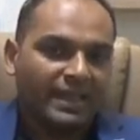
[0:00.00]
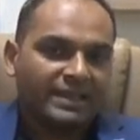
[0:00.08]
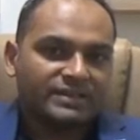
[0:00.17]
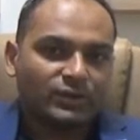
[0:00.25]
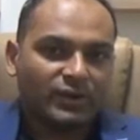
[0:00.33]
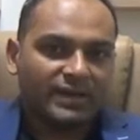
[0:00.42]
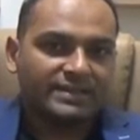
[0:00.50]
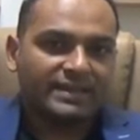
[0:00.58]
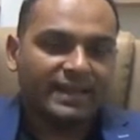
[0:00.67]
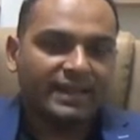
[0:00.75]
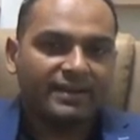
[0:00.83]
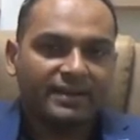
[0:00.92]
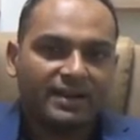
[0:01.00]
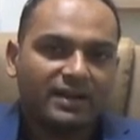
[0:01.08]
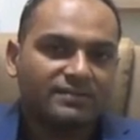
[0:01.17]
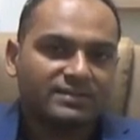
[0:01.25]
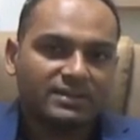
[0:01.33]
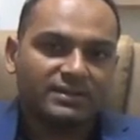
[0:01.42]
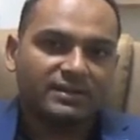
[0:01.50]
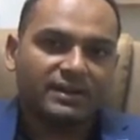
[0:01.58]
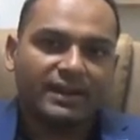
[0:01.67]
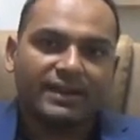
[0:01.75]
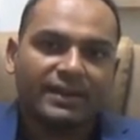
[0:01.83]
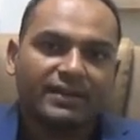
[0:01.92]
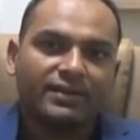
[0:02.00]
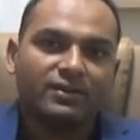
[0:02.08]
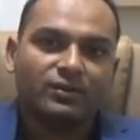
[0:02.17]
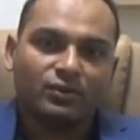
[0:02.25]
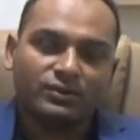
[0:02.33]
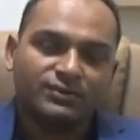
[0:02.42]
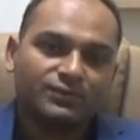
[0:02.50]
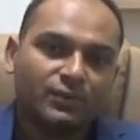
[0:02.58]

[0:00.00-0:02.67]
So as a career counselor and career coach